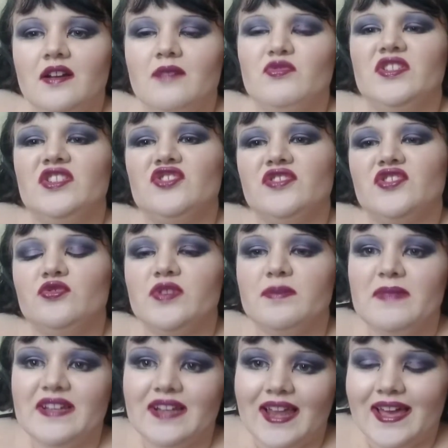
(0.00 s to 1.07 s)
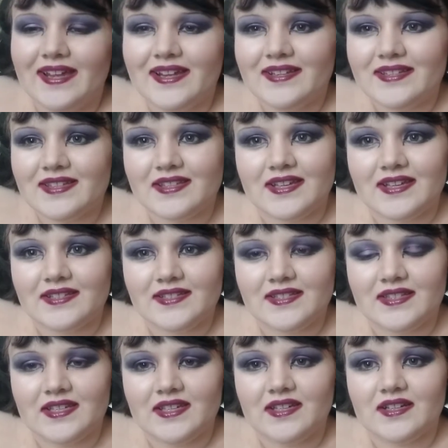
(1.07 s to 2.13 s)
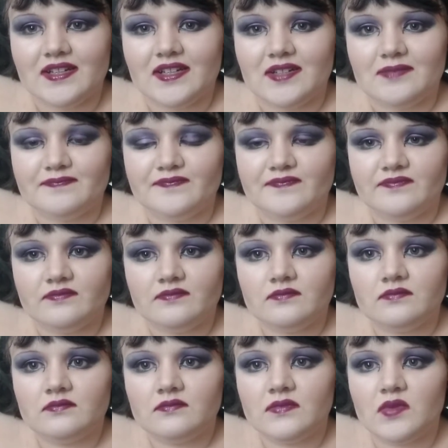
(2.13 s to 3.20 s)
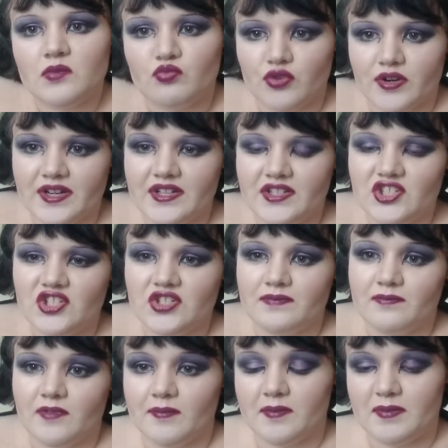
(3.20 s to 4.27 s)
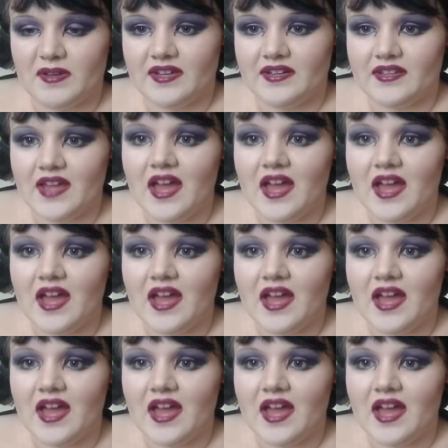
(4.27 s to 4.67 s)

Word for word: pretty sure it's called a middle eighth, is the um, bridge from the beginning.